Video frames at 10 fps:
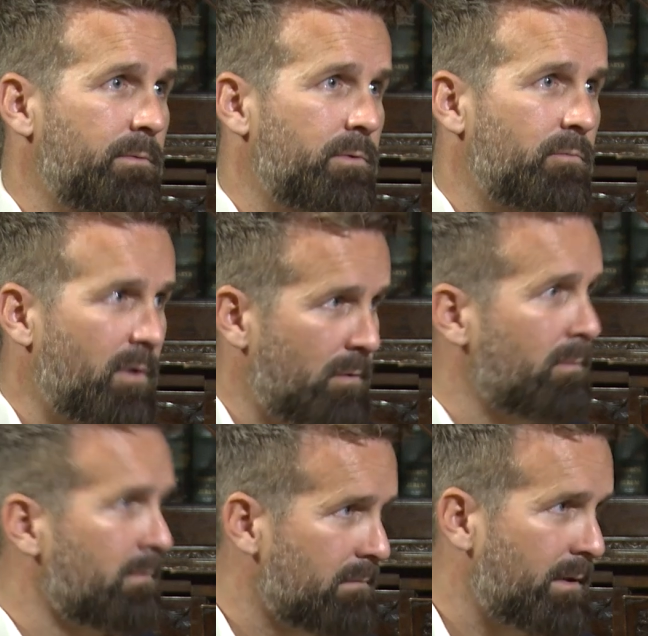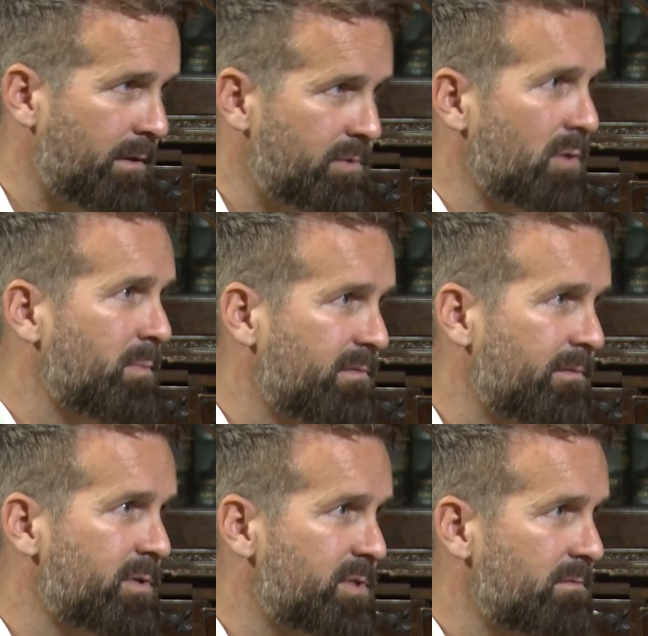the role and the job
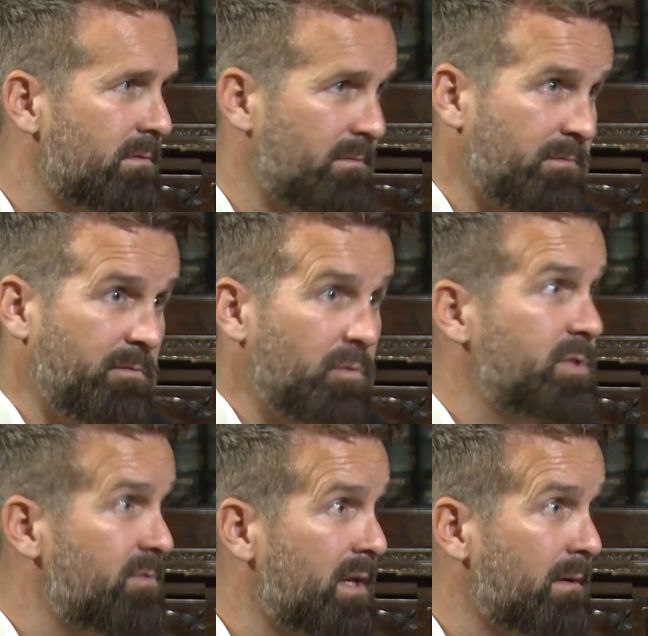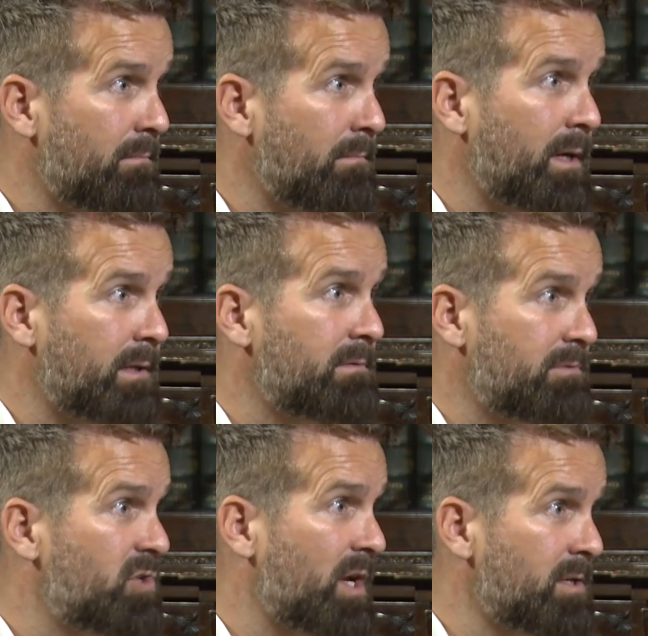of a voice trader might
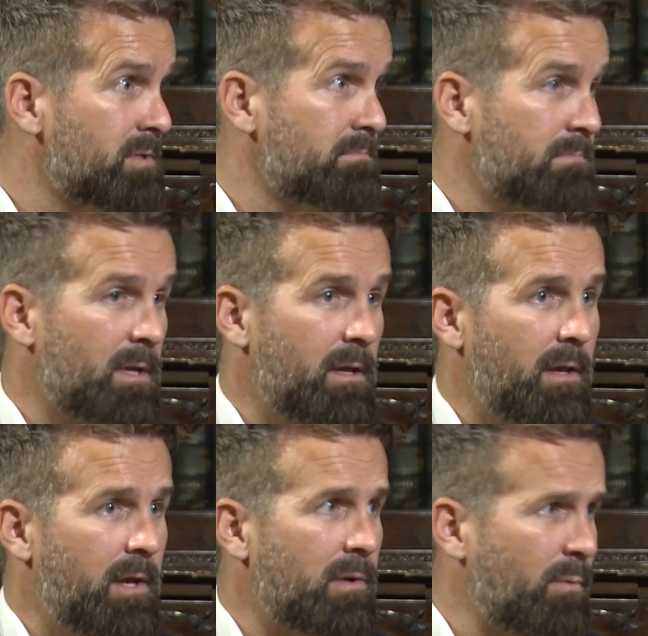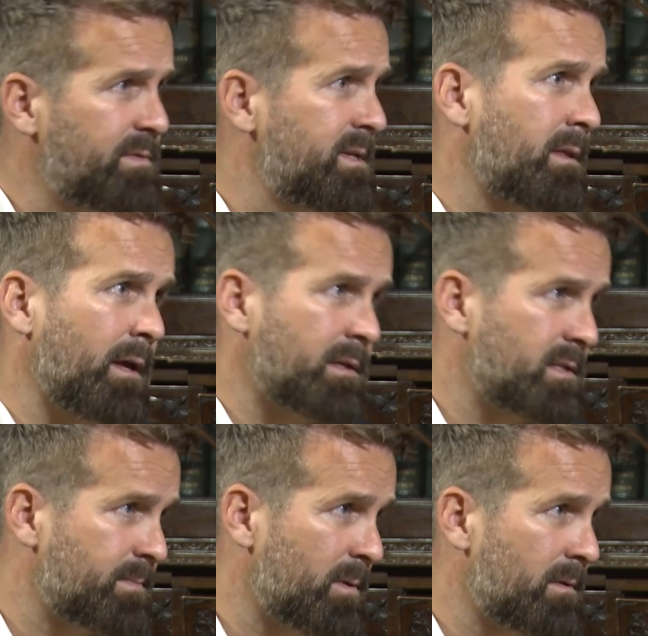change, we've seen that in
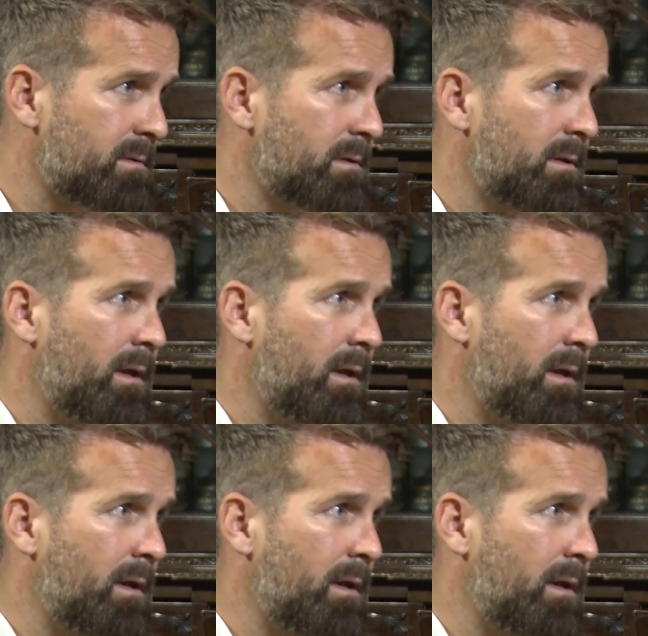spot.